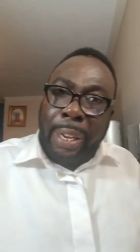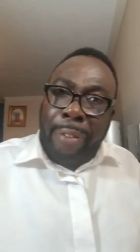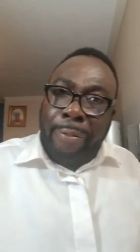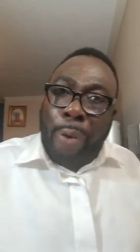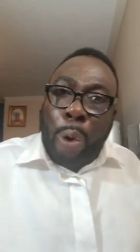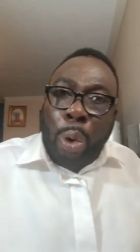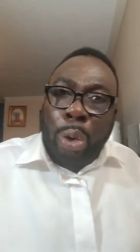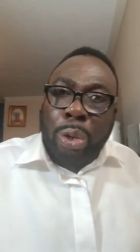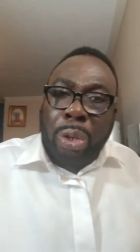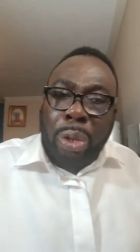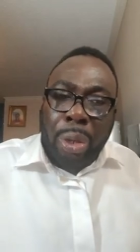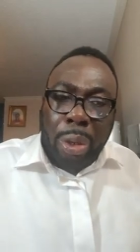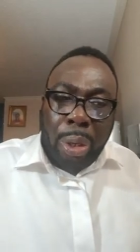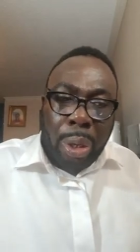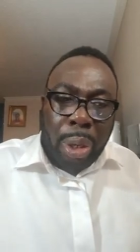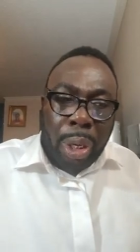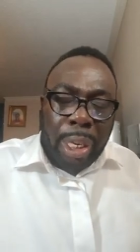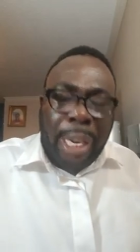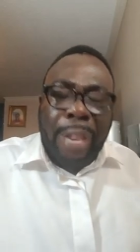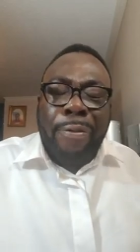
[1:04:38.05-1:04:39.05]
divorce.
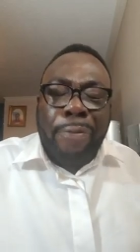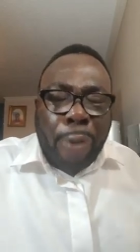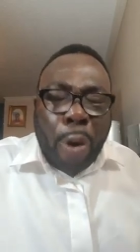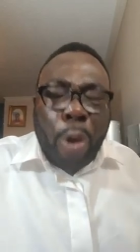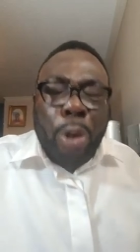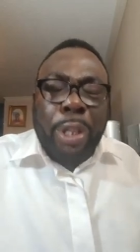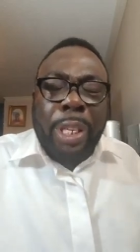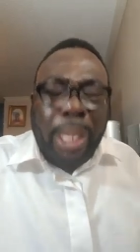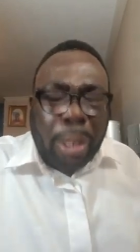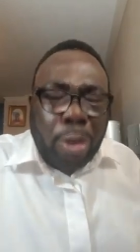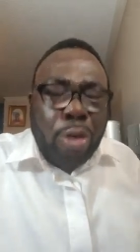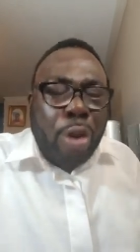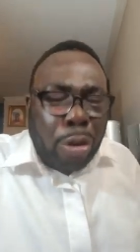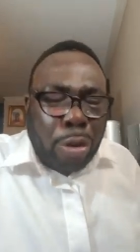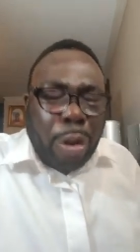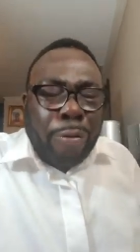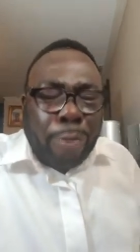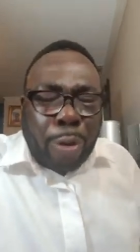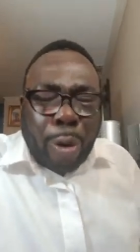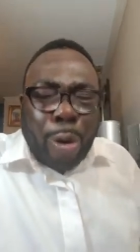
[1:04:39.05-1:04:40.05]
Divorce is
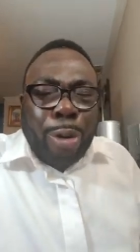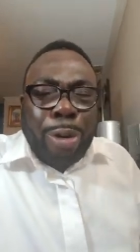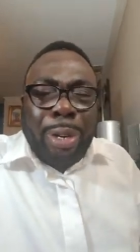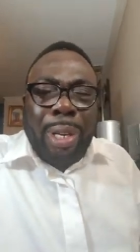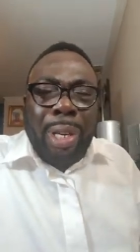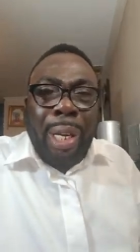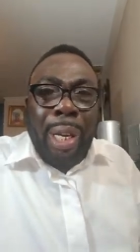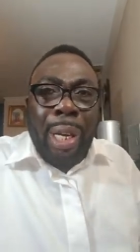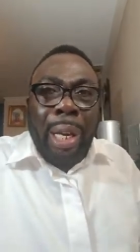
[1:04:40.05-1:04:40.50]
not of God.